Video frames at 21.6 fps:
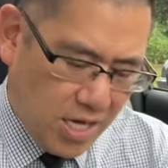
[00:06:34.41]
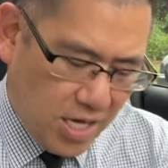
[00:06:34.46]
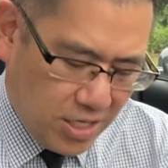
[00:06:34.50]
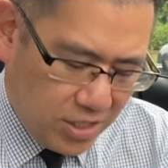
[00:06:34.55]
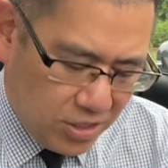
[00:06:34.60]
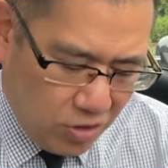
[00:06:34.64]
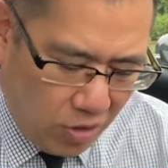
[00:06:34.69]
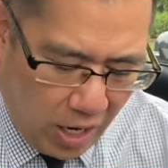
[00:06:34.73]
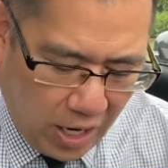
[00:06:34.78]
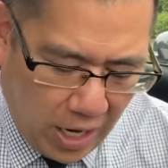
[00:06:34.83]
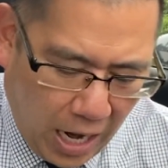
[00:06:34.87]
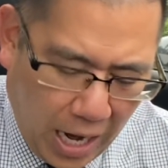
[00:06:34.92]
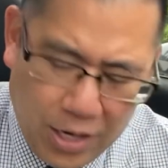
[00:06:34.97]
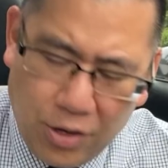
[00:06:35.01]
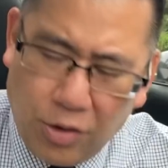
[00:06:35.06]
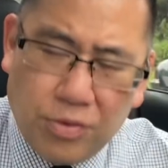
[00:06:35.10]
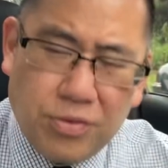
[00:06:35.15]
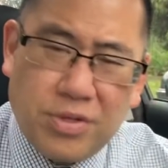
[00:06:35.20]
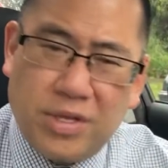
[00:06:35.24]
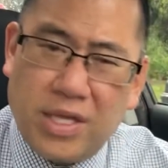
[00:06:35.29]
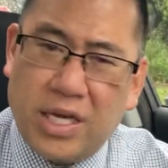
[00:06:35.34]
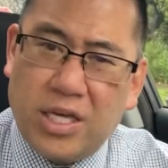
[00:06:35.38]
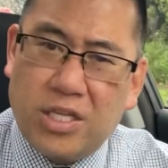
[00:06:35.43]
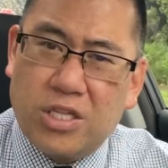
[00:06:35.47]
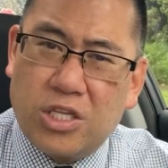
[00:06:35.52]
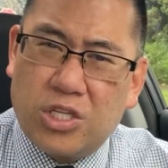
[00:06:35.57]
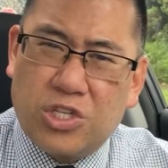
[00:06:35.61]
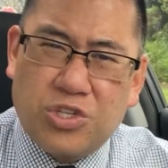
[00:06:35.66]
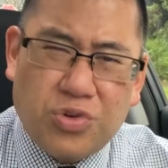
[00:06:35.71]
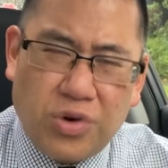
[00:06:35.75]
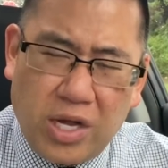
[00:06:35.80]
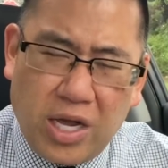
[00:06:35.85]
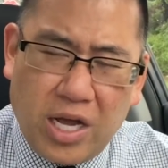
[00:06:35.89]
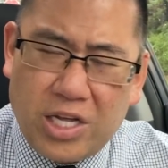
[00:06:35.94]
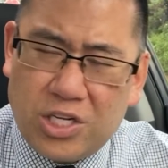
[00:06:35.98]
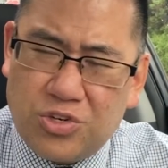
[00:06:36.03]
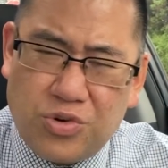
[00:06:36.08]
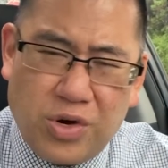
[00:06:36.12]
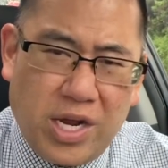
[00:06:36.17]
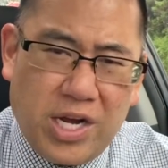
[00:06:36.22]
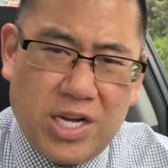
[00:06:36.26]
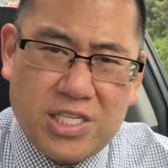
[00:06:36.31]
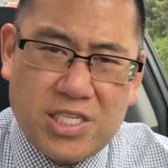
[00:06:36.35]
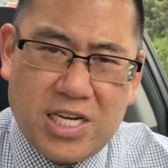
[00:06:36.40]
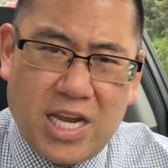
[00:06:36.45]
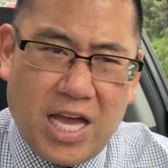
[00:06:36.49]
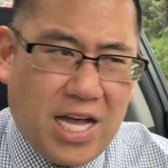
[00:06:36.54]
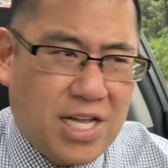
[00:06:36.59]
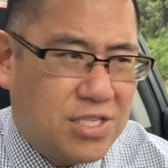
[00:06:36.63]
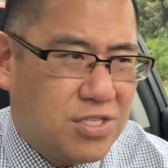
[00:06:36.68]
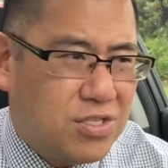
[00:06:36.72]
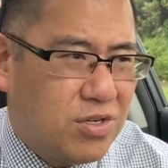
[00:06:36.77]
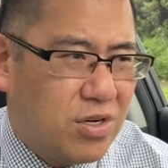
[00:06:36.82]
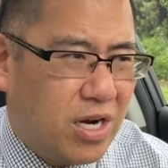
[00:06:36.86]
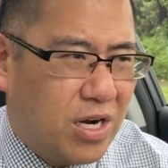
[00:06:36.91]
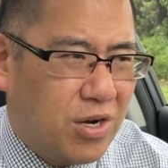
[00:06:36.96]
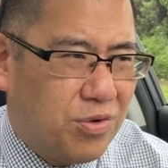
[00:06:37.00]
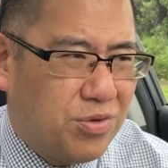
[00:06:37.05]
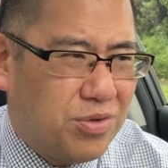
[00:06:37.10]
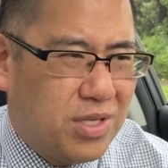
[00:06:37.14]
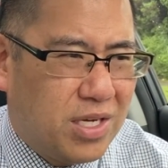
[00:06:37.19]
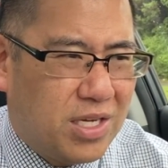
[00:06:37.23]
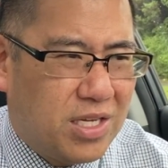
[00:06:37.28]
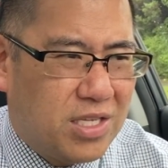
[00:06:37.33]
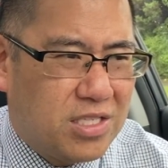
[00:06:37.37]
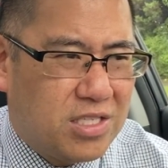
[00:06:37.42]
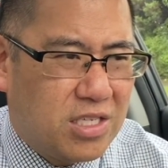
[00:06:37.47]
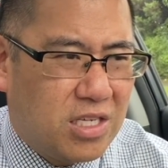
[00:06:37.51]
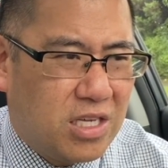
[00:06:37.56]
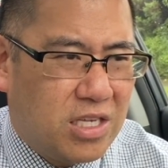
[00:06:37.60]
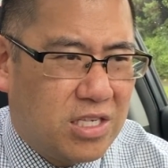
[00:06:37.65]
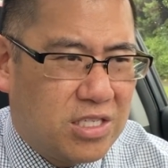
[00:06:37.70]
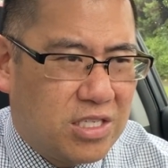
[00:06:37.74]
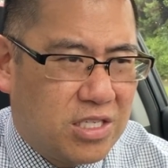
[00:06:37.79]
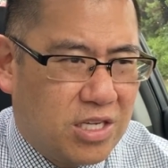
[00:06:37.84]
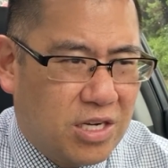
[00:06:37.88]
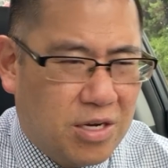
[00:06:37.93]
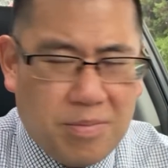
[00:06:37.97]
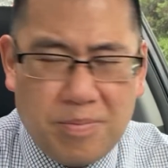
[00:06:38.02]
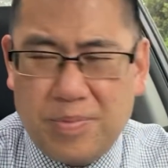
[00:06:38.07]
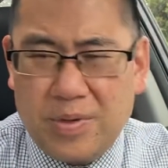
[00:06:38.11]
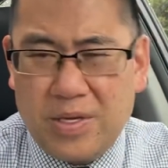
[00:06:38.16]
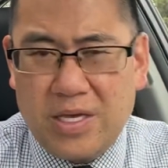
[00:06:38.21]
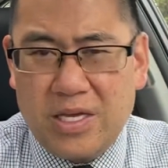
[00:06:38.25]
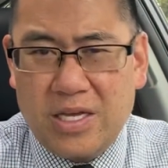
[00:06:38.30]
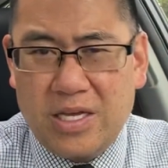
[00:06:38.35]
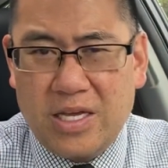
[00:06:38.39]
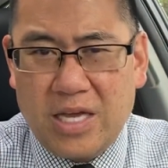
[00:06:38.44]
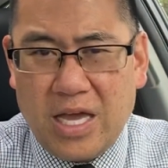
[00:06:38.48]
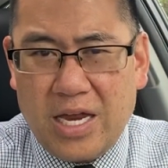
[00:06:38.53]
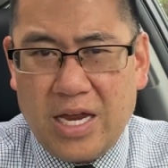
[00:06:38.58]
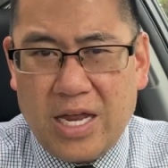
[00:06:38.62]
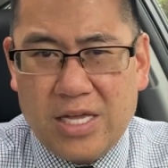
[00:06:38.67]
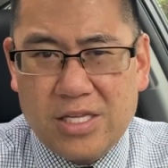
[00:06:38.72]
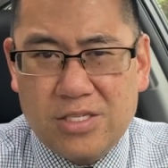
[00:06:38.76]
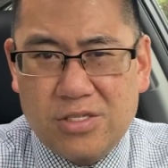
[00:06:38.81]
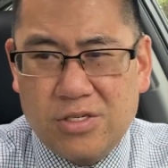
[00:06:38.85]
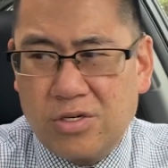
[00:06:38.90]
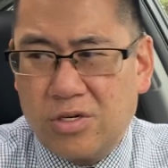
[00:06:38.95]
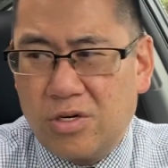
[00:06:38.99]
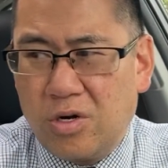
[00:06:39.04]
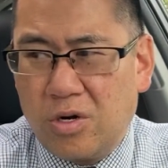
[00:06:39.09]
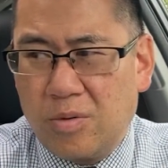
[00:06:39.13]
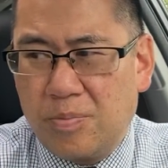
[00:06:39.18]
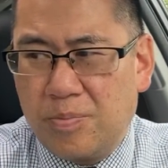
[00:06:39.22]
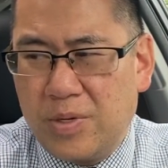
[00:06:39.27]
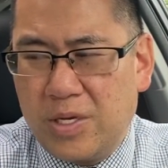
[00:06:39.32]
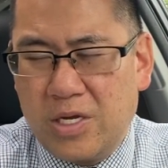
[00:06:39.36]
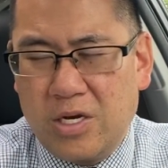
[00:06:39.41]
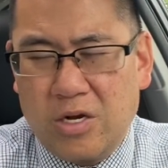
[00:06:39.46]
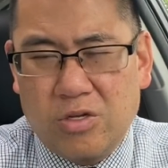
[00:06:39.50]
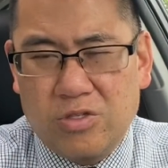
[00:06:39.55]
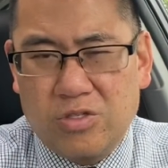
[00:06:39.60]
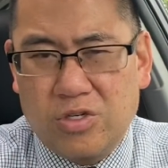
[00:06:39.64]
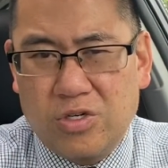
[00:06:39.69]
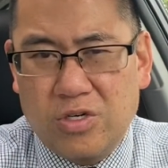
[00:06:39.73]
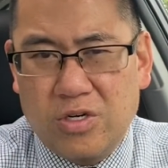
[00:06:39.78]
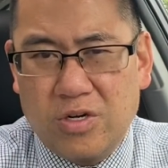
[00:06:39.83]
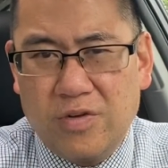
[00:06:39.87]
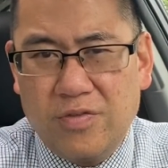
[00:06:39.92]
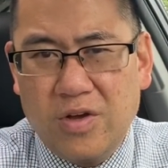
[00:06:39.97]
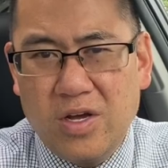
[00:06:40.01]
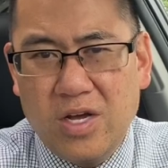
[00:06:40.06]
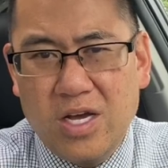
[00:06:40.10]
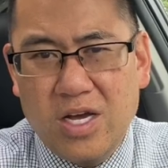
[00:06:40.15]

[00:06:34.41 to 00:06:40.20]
So I, I don't think the tra a trade is an answer. I don't think it's it's going to be an answer or be an alternative.